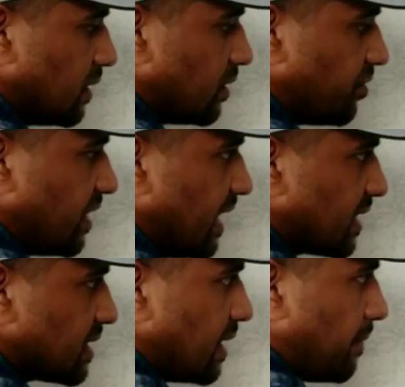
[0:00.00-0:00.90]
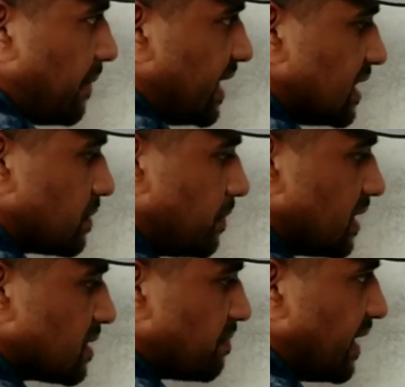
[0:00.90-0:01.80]
3x minus
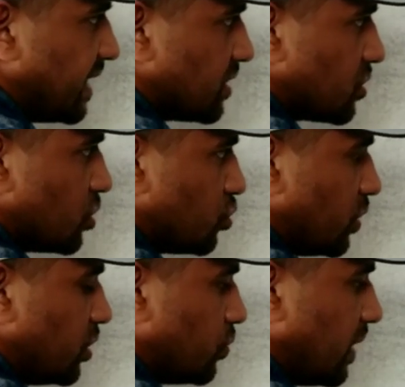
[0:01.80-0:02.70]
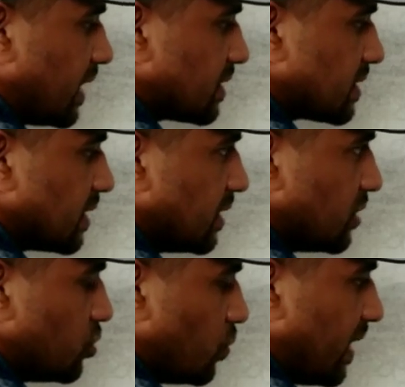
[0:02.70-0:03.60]
plus minus 2 into x
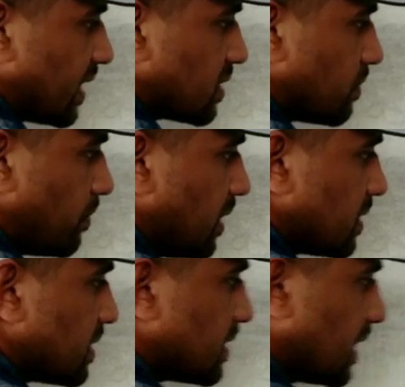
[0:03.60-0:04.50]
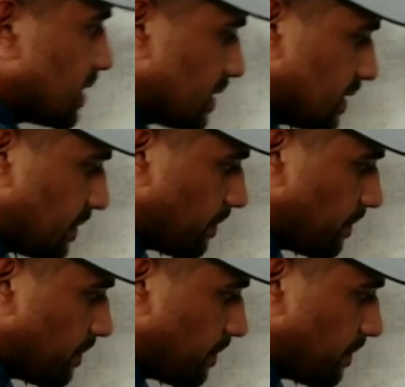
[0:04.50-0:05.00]
2x plus 6.